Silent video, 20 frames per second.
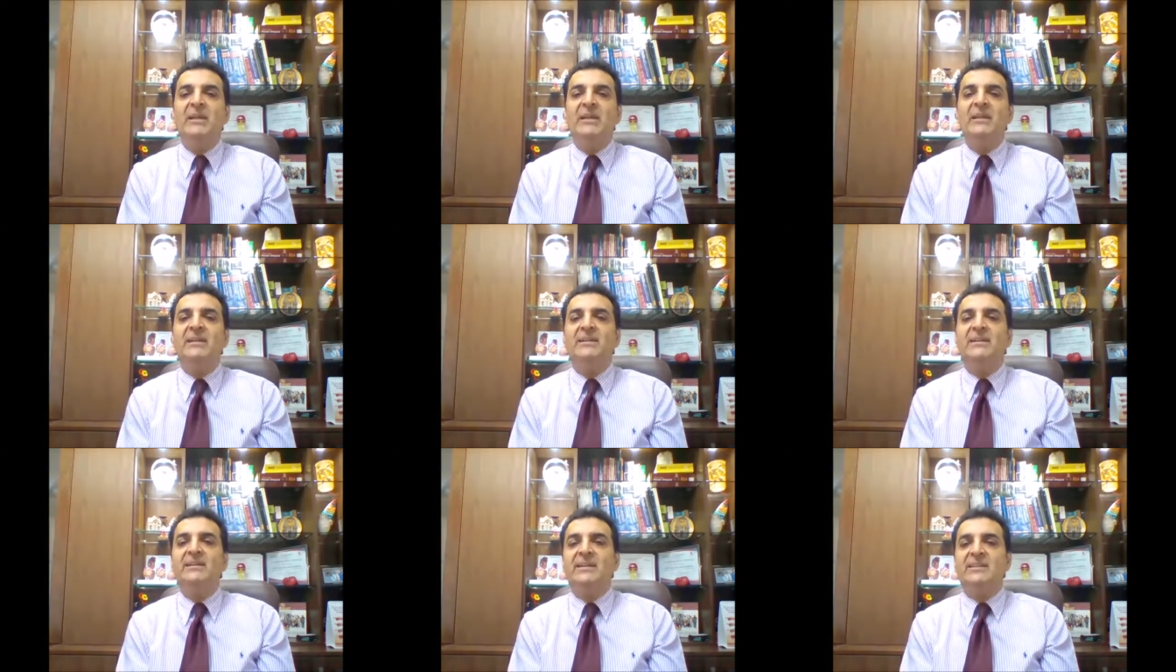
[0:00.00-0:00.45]

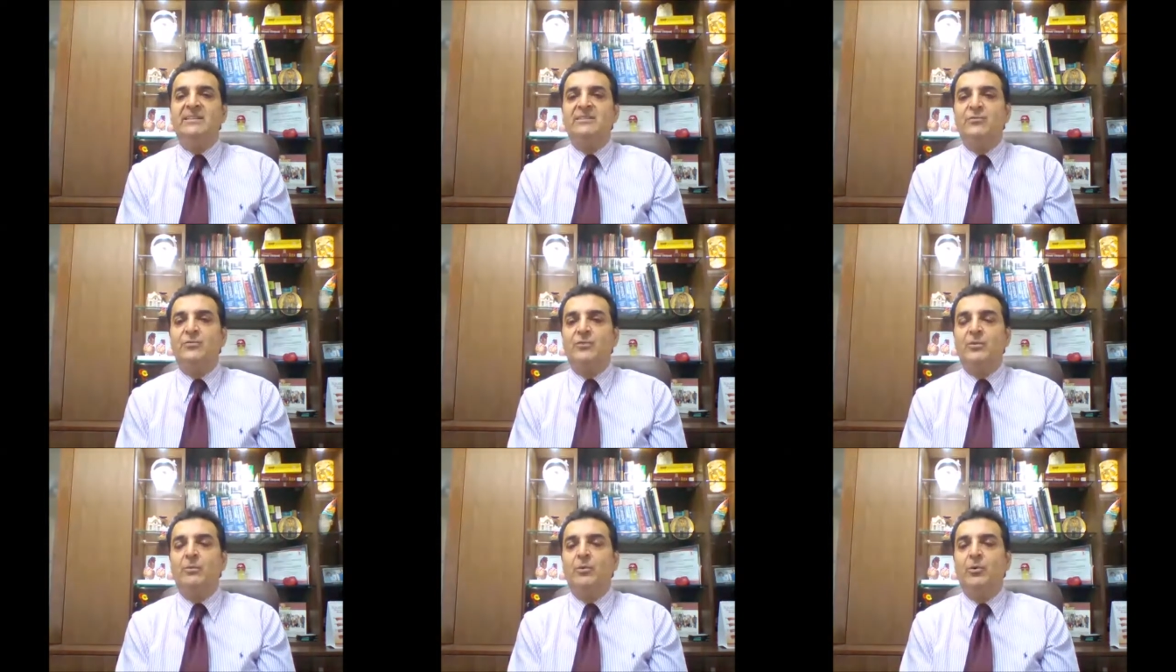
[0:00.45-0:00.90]
million
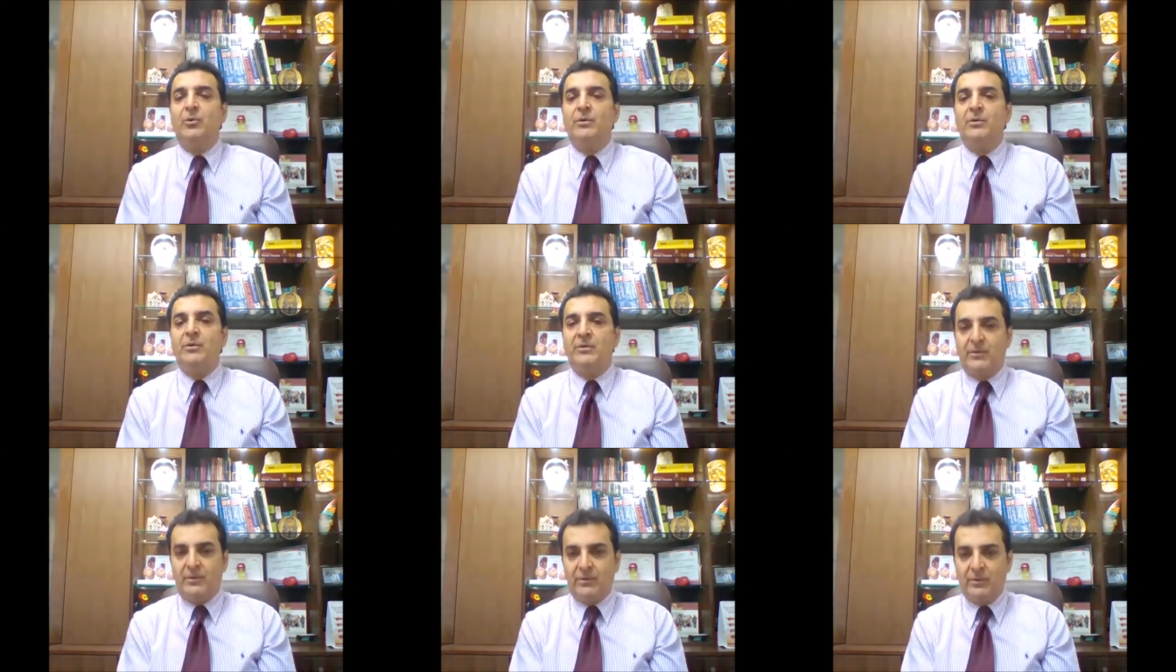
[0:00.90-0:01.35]
deaths from
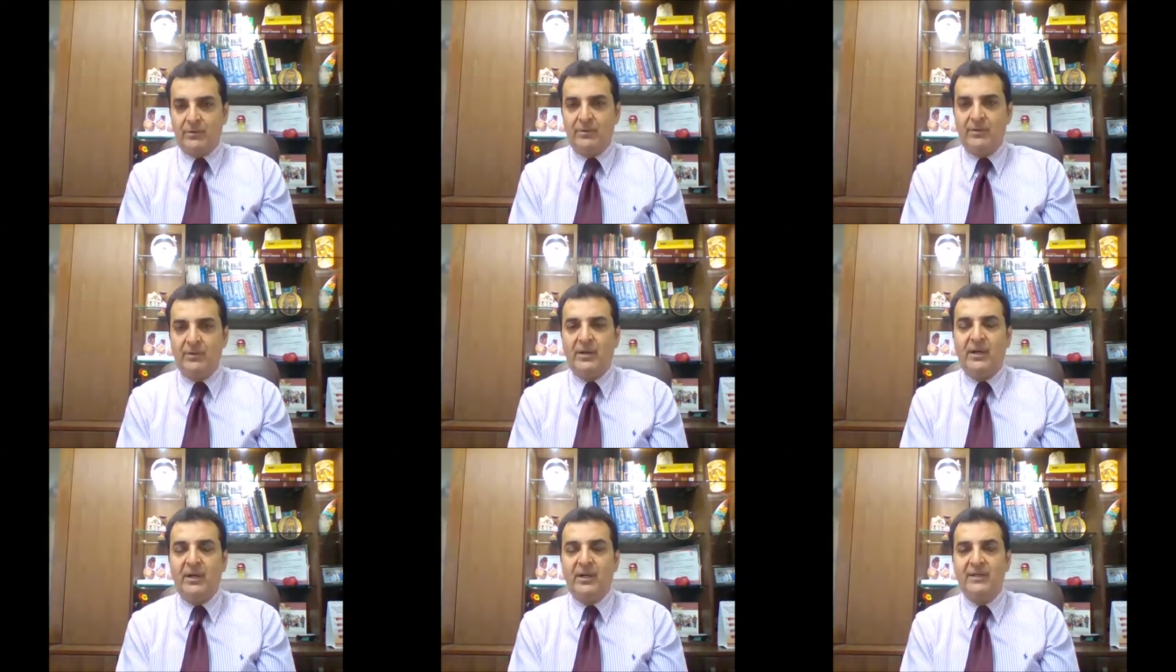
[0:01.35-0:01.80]

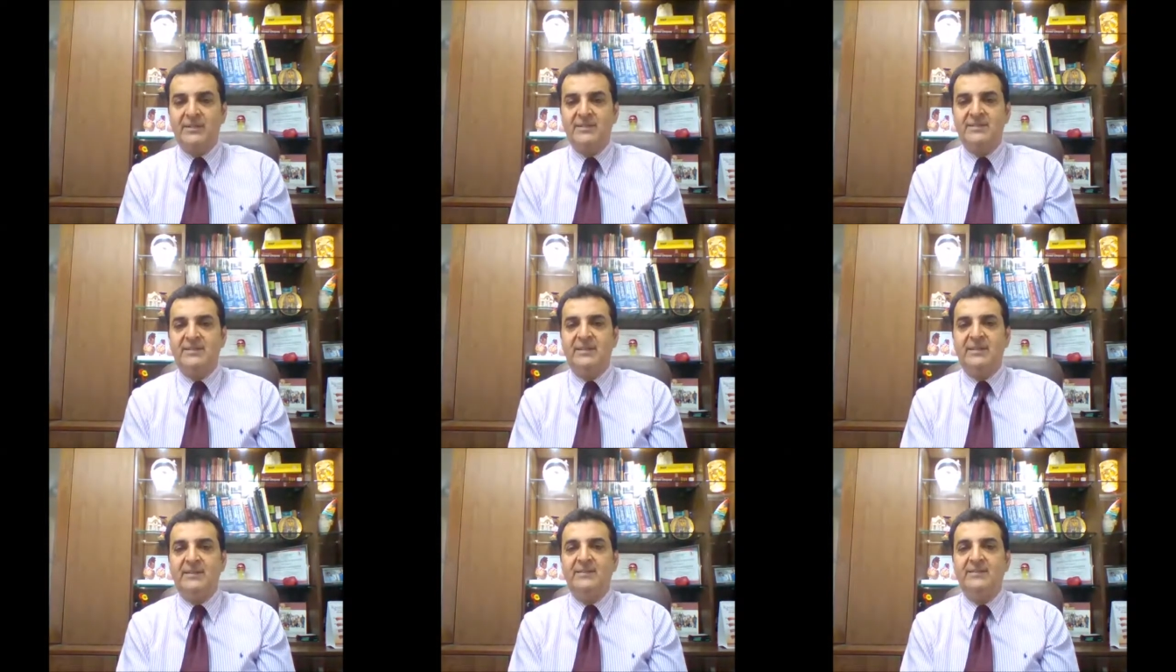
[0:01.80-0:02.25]
heart
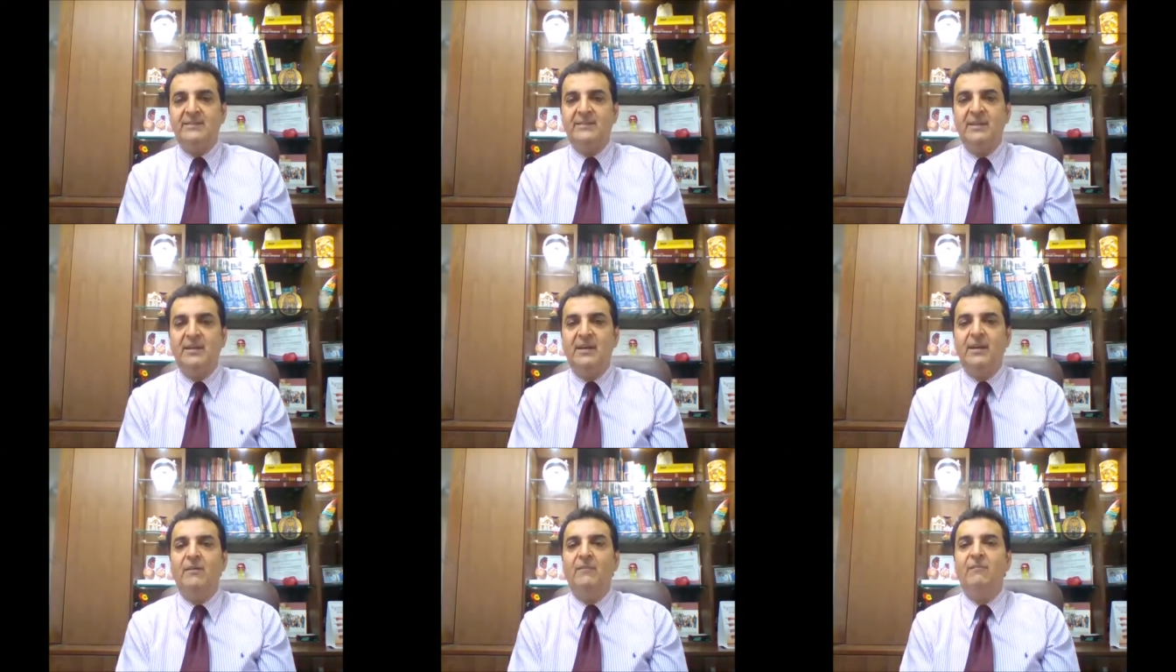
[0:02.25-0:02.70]
disease,